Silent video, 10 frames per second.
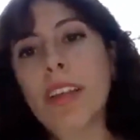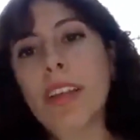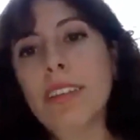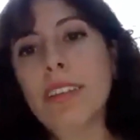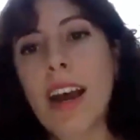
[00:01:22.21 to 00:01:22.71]

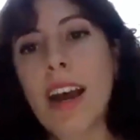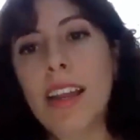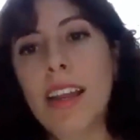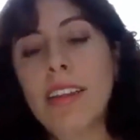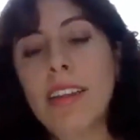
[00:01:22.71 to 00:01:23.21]
then
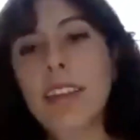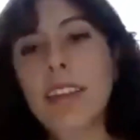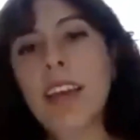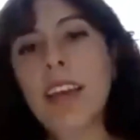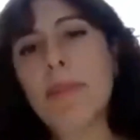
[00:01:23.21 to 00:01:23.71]
die,
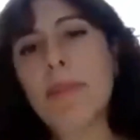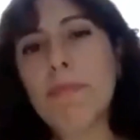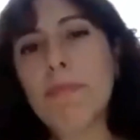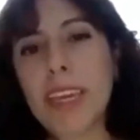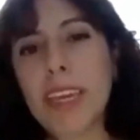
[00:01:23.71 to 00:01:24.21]

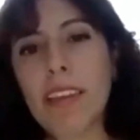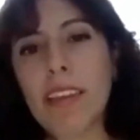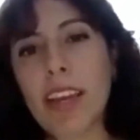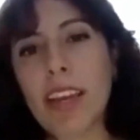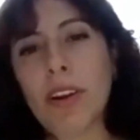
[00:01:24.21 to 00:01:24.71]
about being
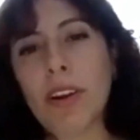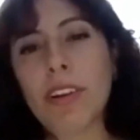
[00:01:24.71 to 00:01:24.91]
there.